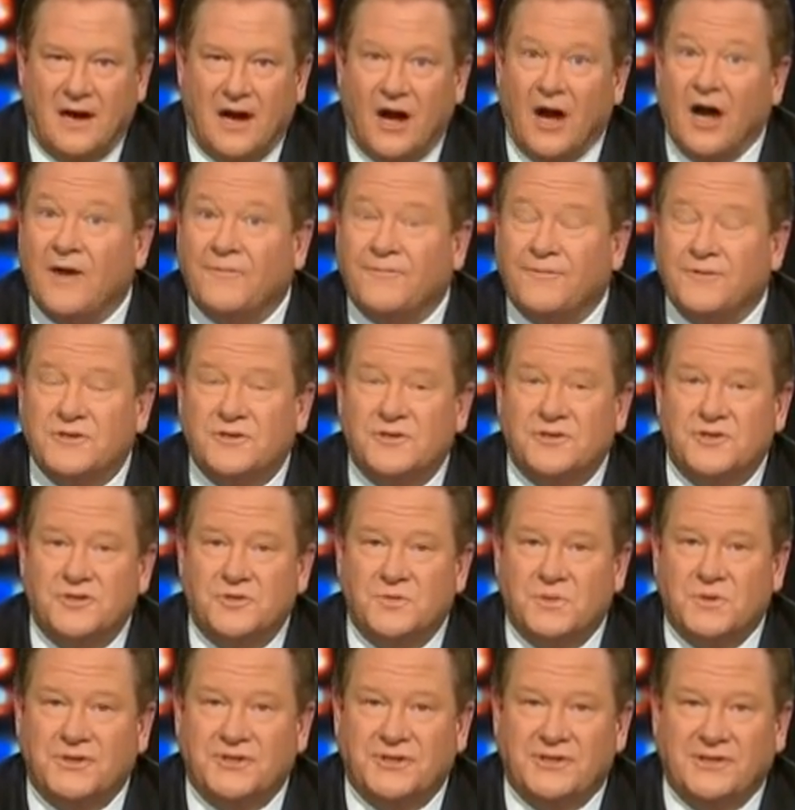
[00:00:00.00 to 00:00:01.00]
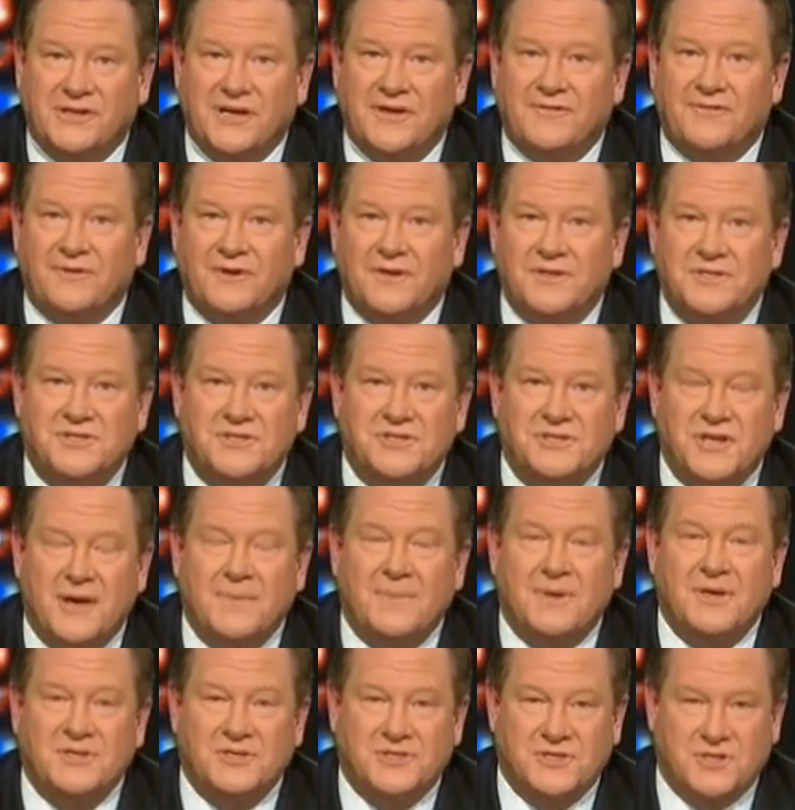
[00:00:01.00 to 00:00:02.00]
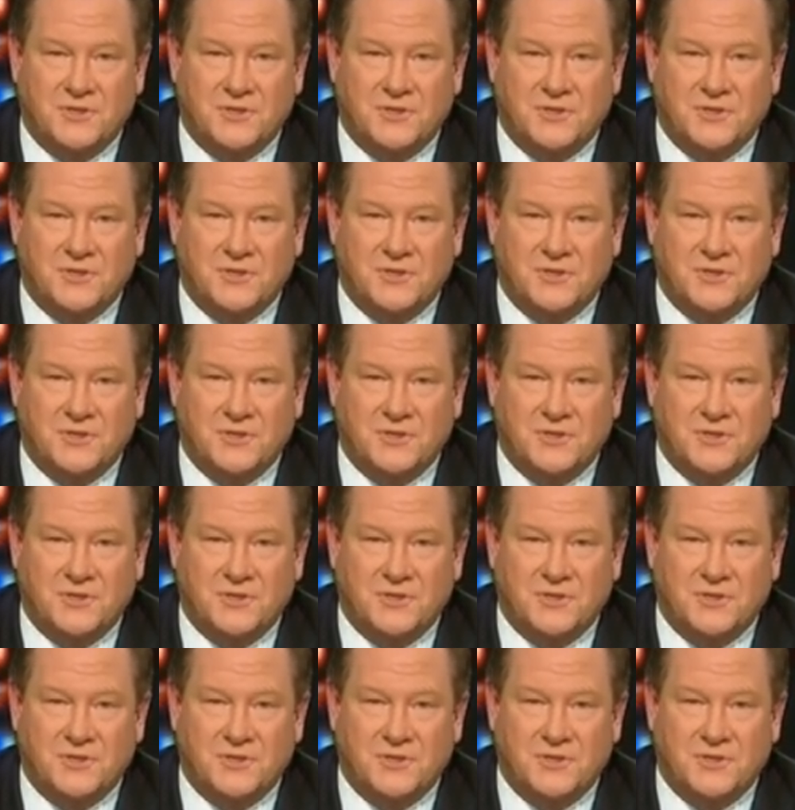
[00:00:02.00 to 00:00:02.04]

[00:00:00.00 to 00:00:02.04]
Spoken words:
officers will deliver a summons